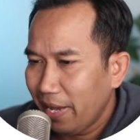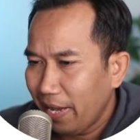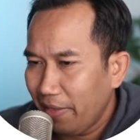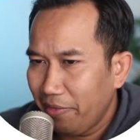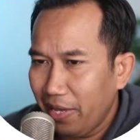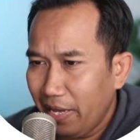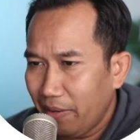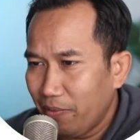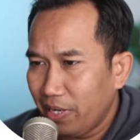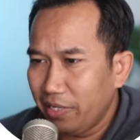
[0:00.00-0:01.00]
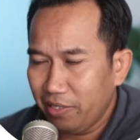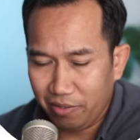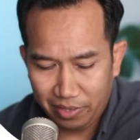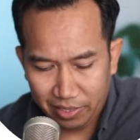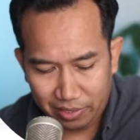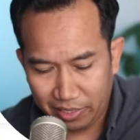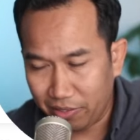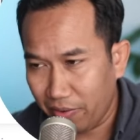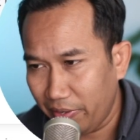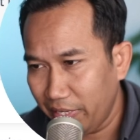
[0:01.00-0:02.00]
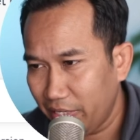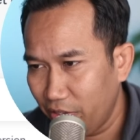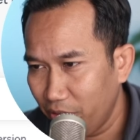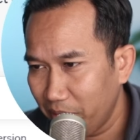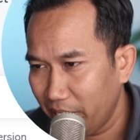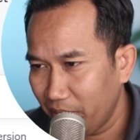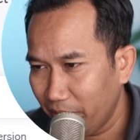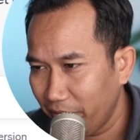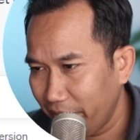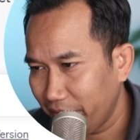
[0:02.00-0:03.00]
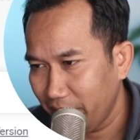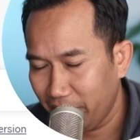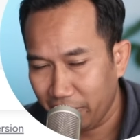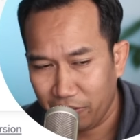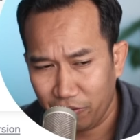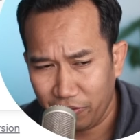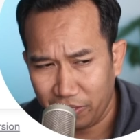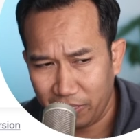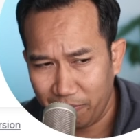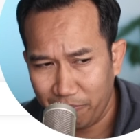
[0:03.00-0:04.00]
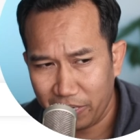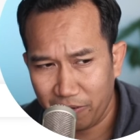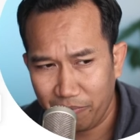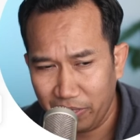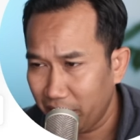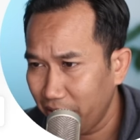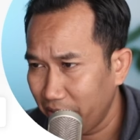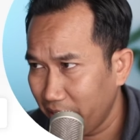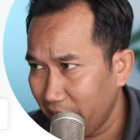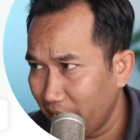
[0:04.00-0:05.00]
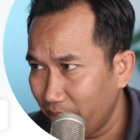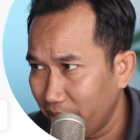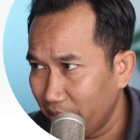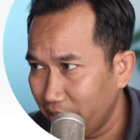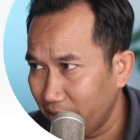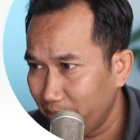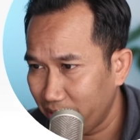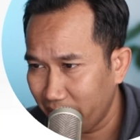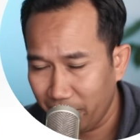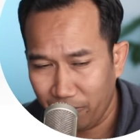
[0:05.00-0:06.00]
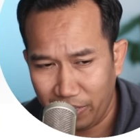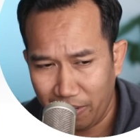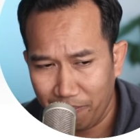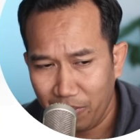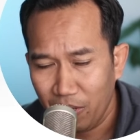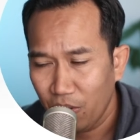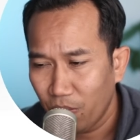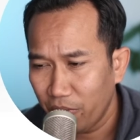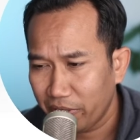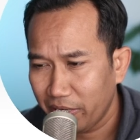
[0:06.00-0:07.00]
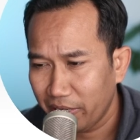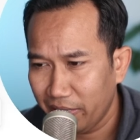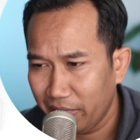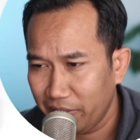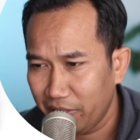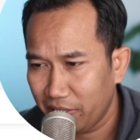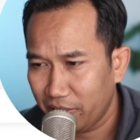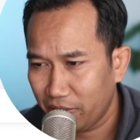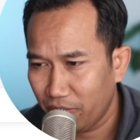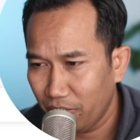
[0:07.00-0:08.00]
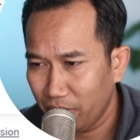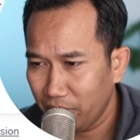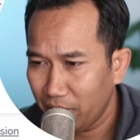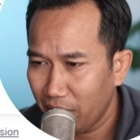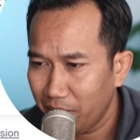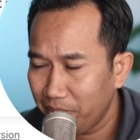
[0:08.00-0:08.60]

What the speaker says: And then what I do is it's already zoomed in at 150 just so you can see better, but it's usually at 100% when I'm working. And I'll just scroll up,